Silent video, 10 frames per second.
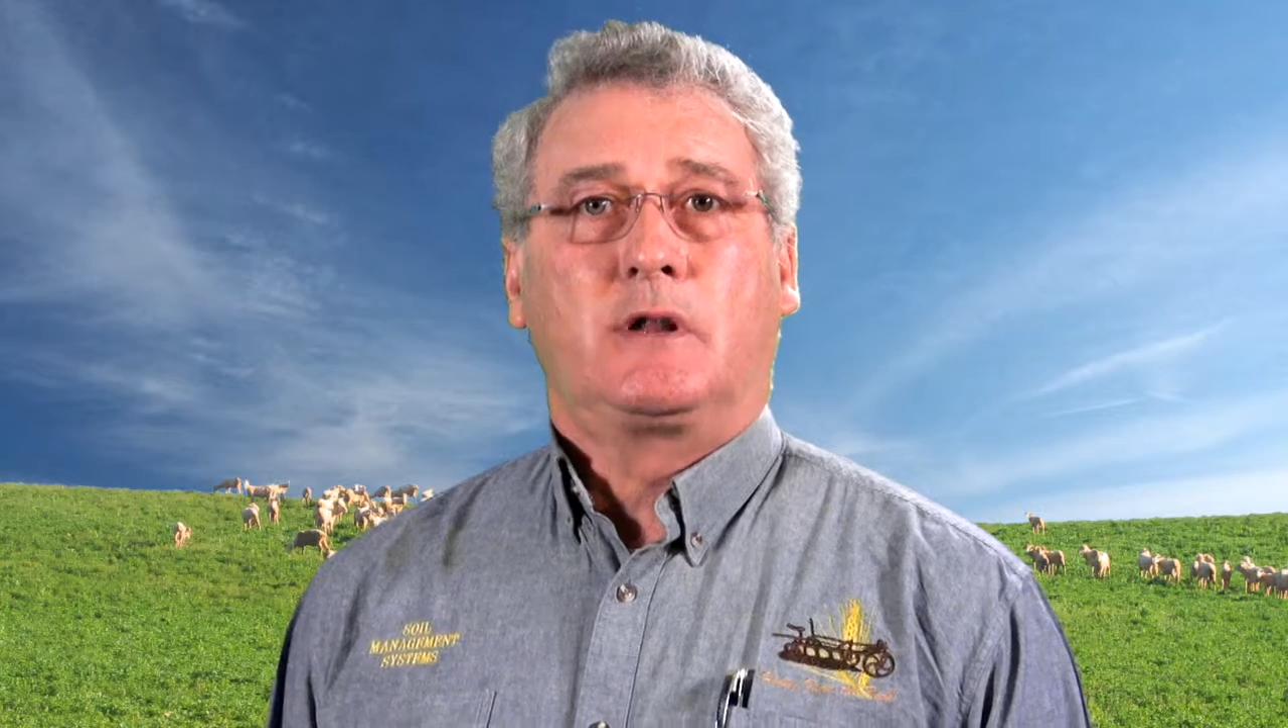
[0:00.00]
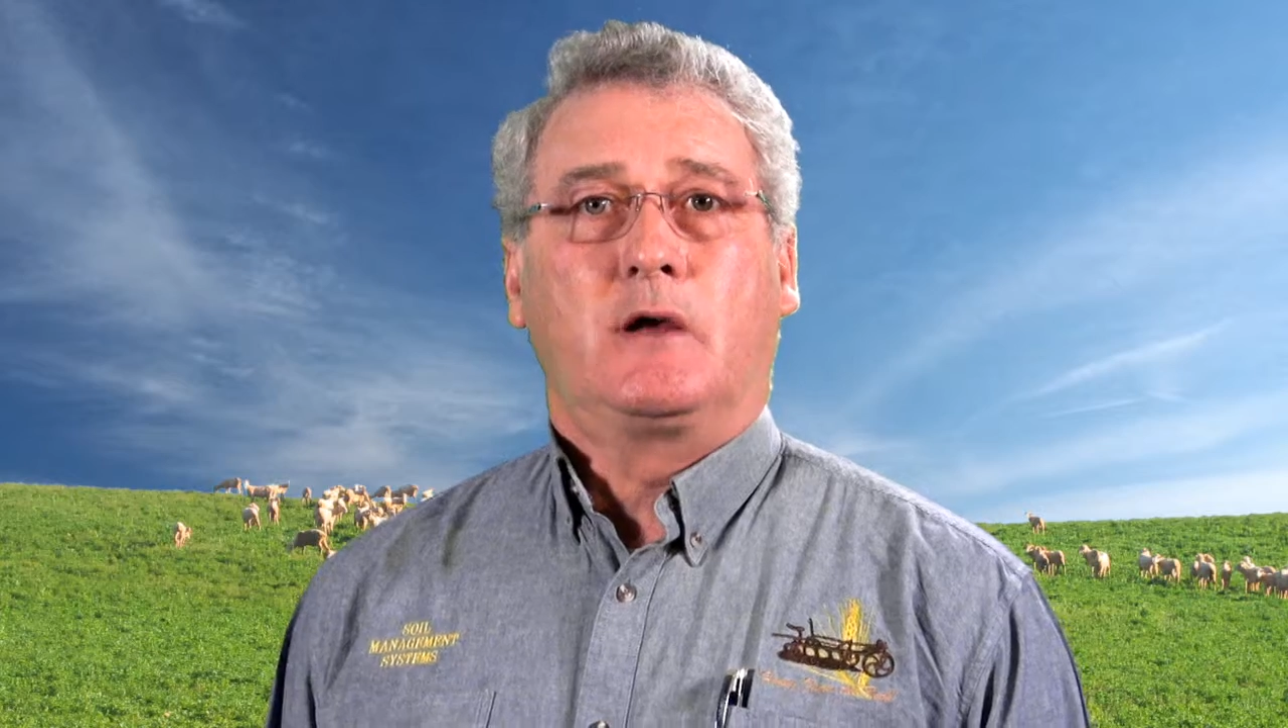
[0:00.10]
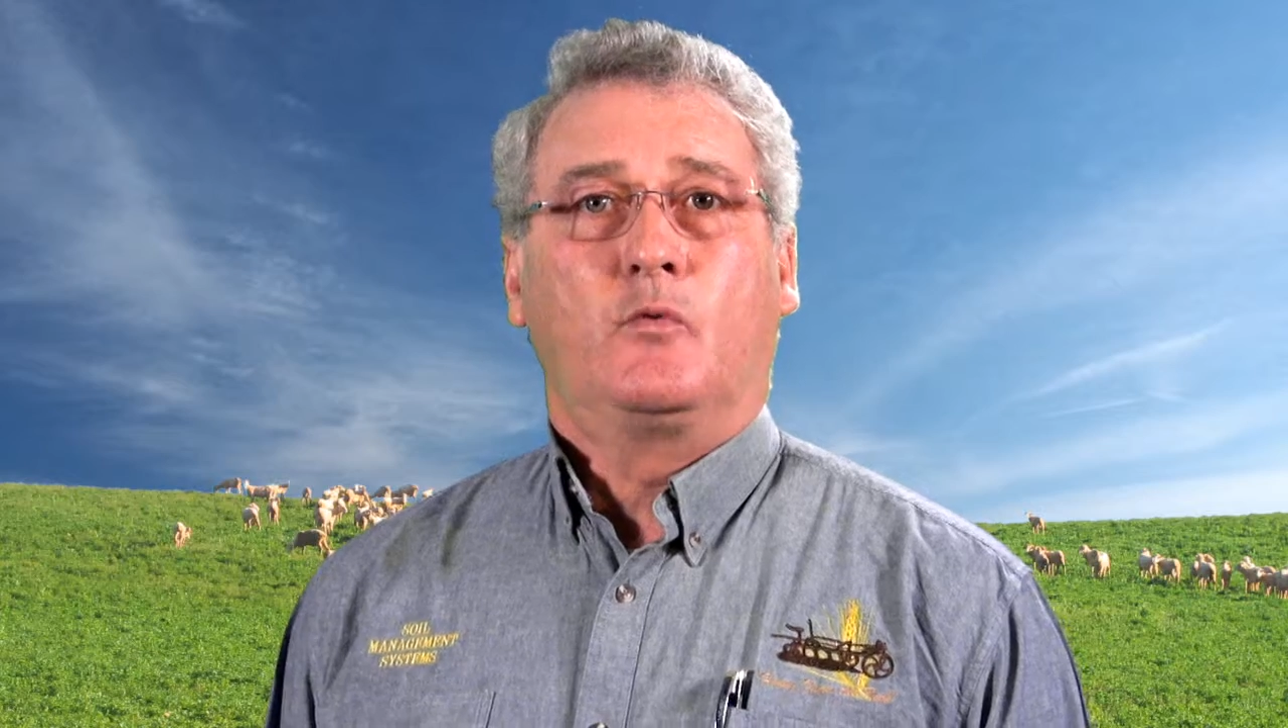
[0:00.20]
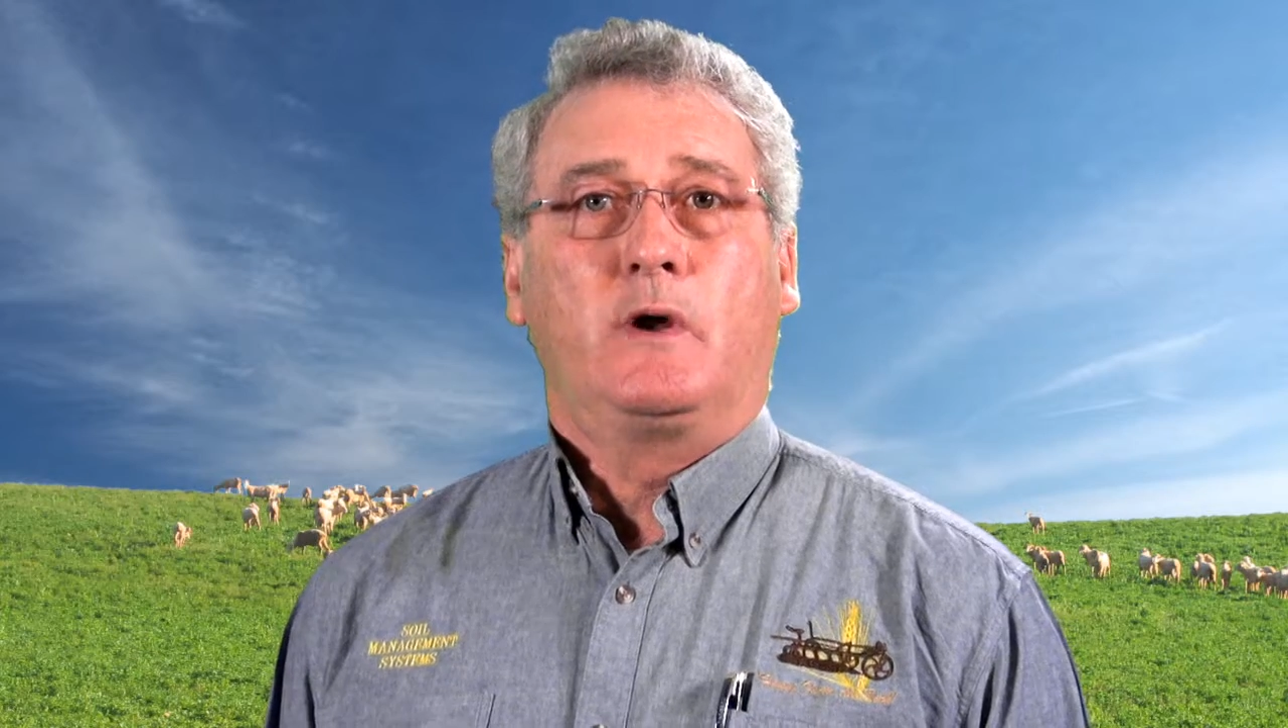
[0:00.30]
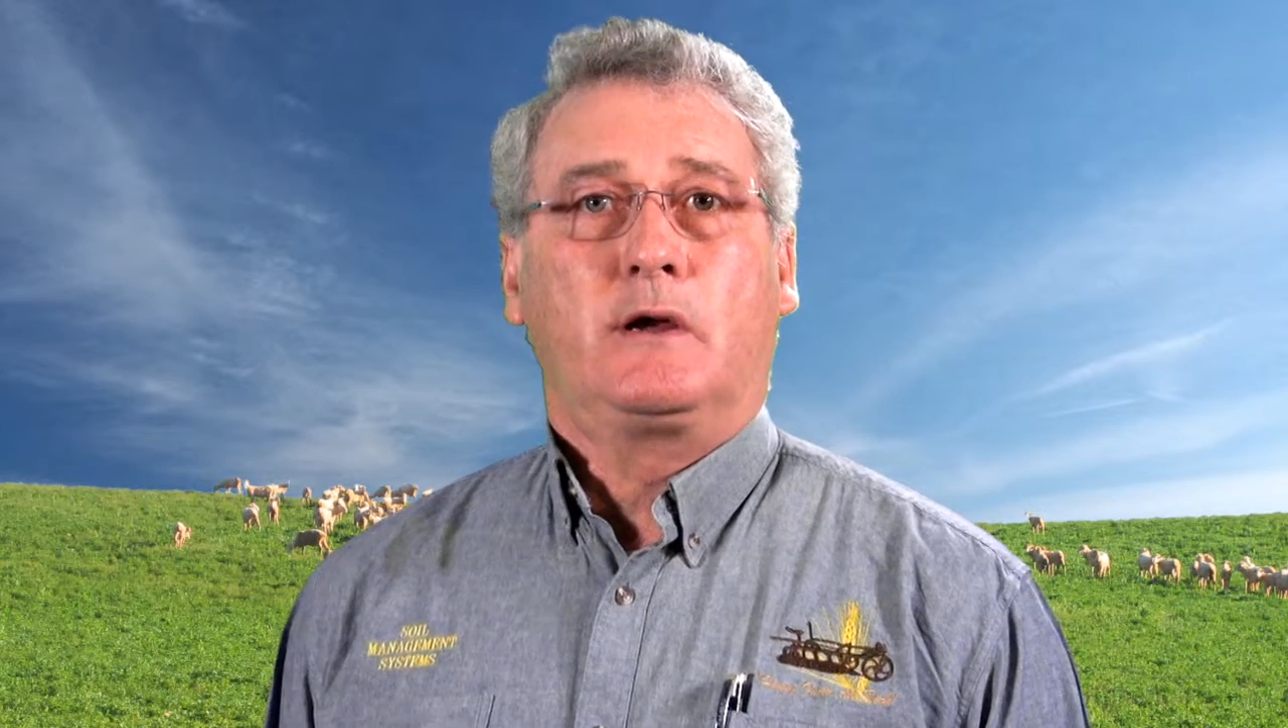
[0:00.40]

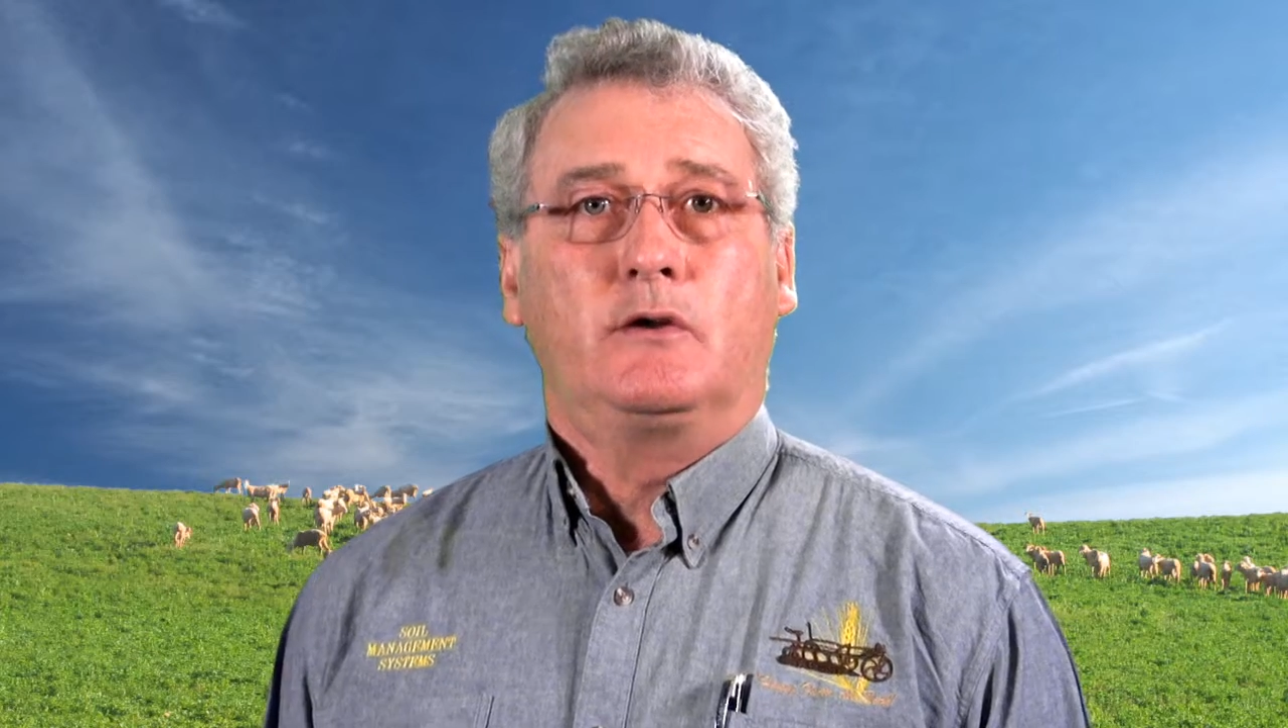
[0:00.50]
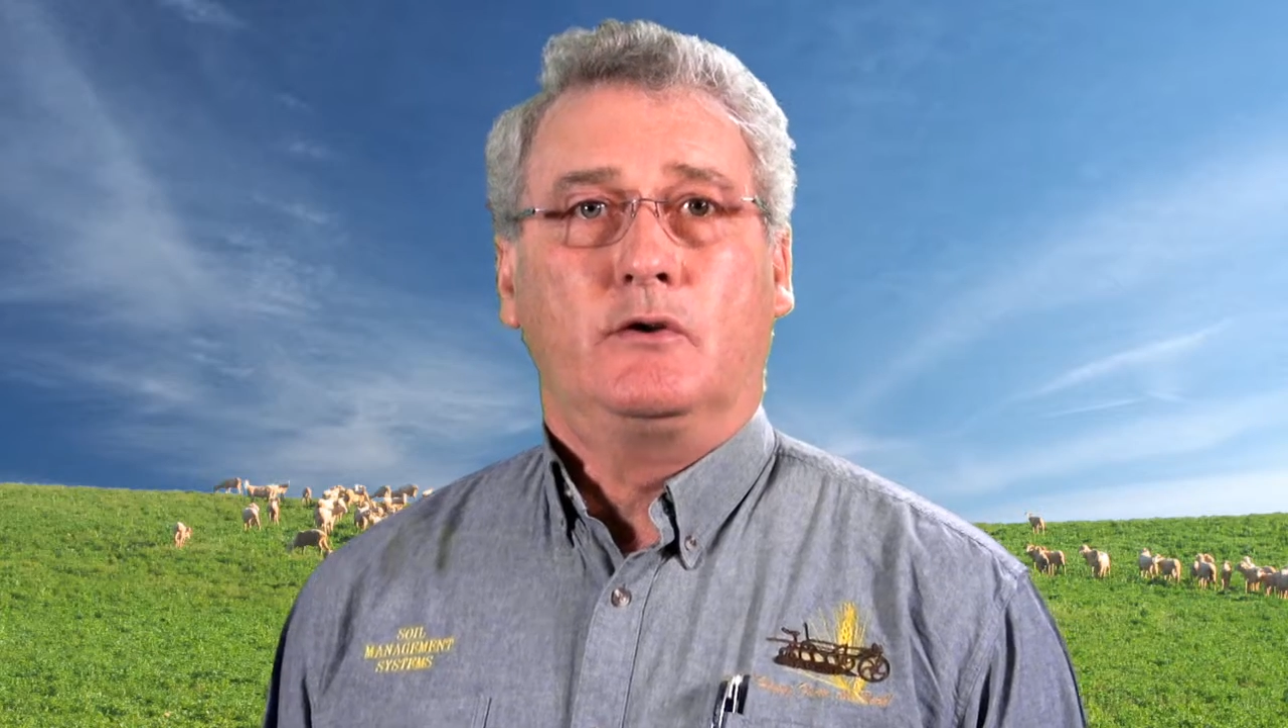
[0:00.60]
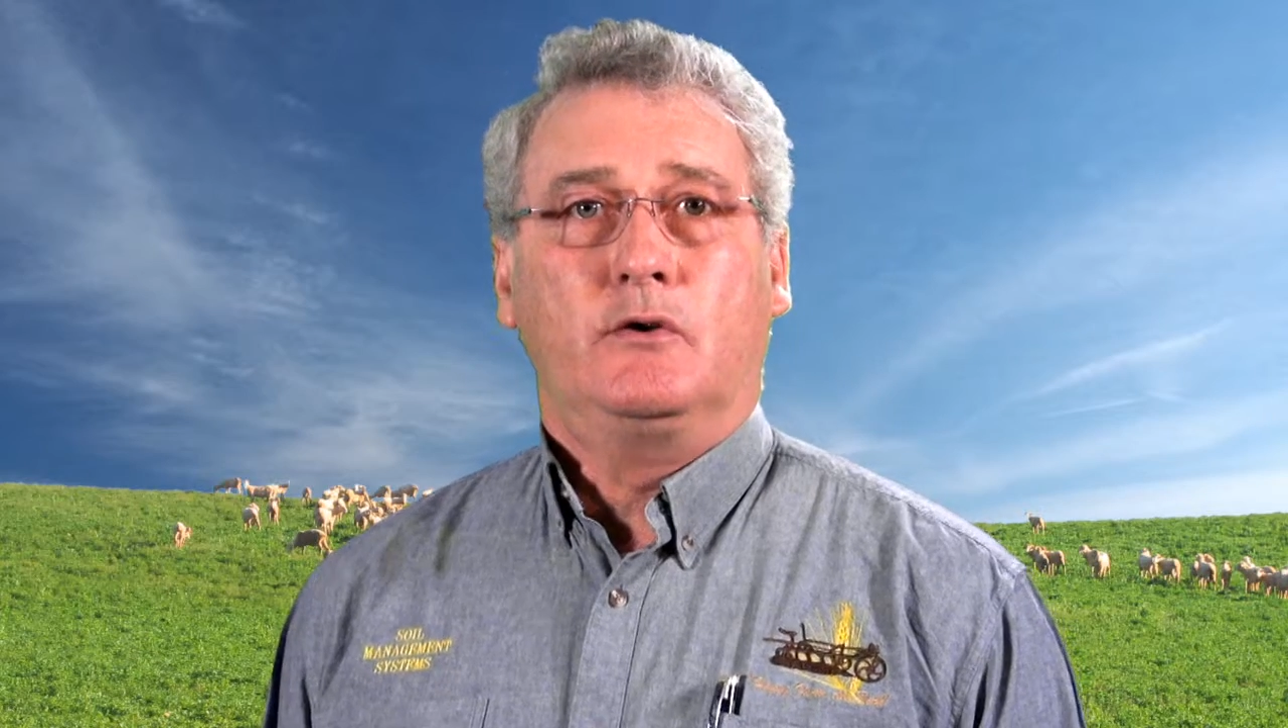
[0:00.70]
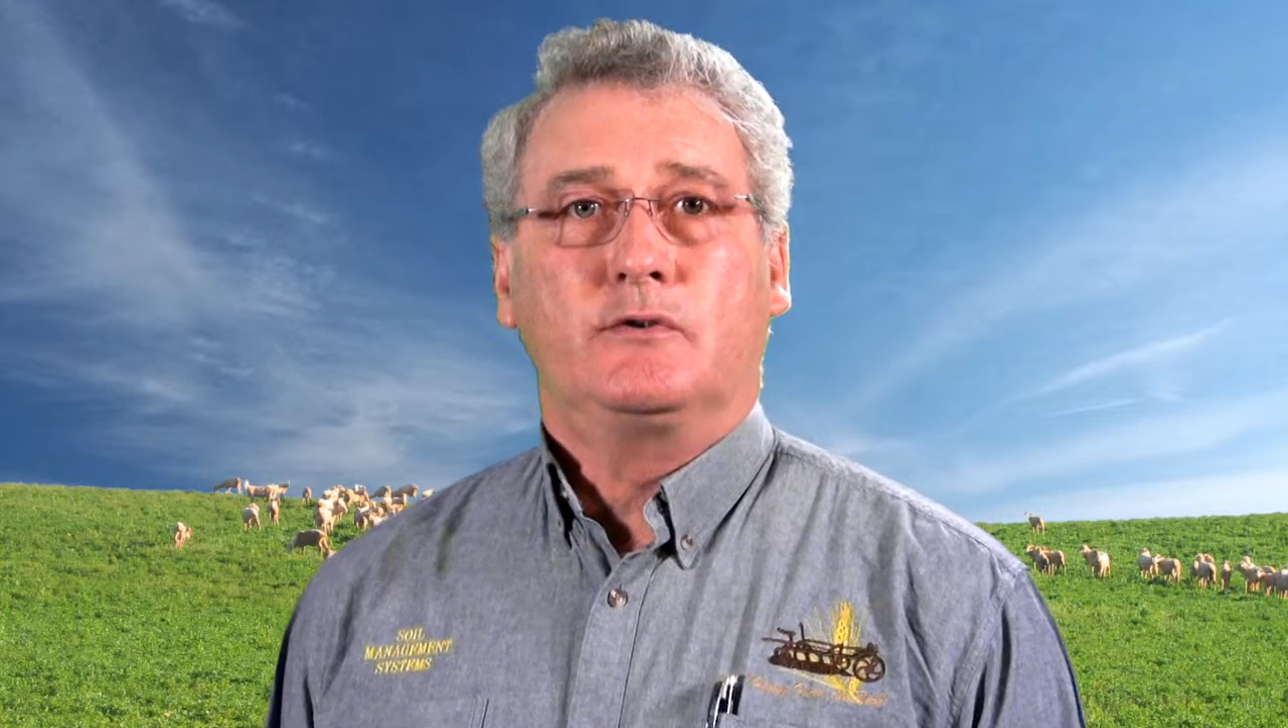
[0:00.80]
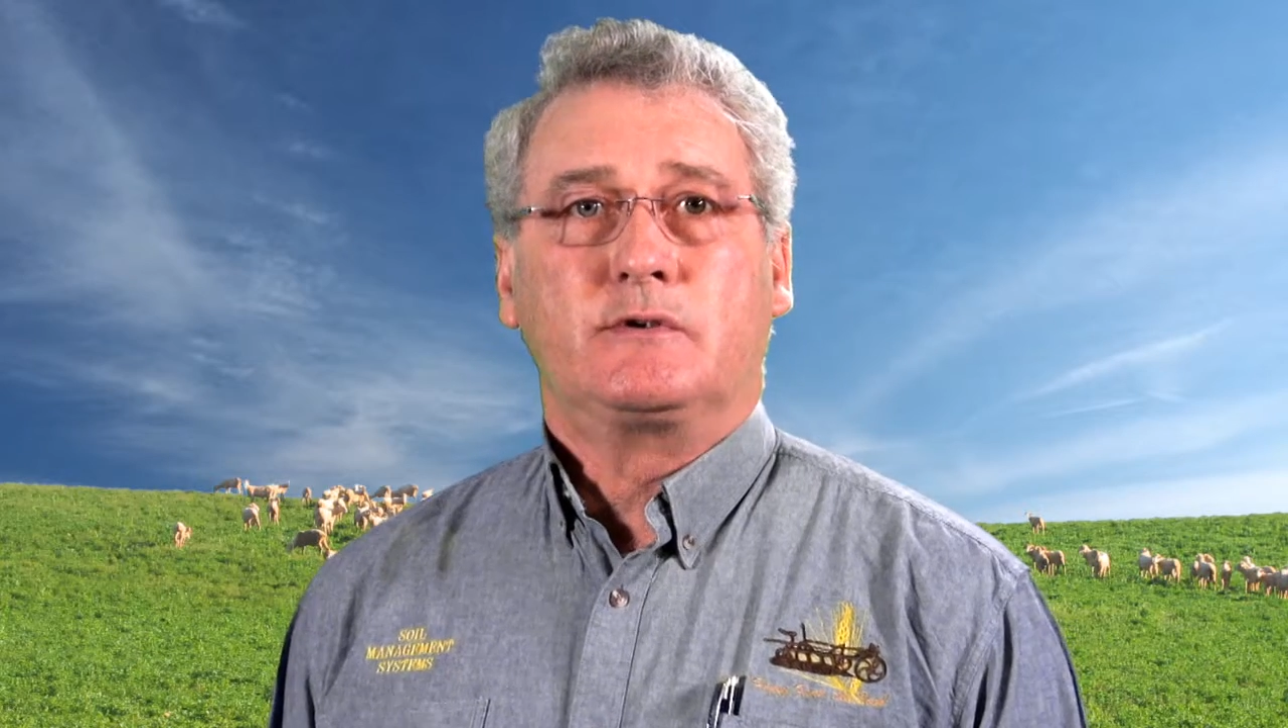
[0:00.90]
that we can
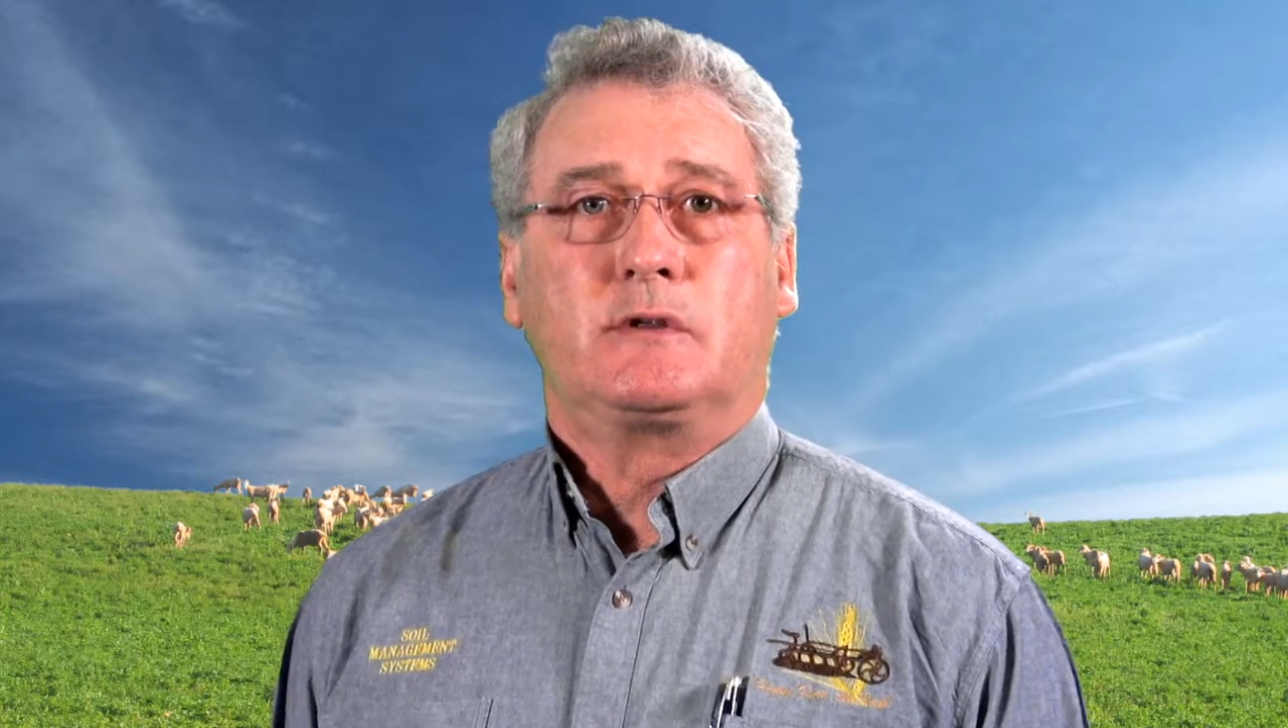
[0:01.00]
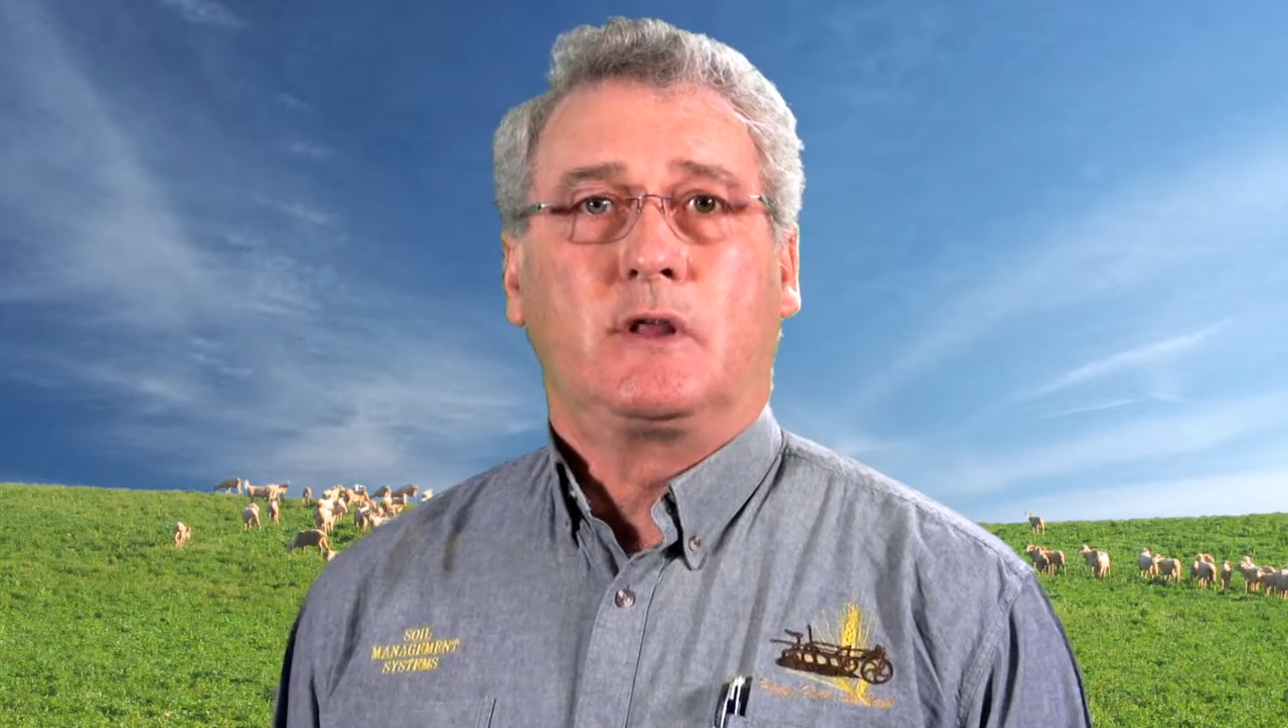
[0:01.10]
use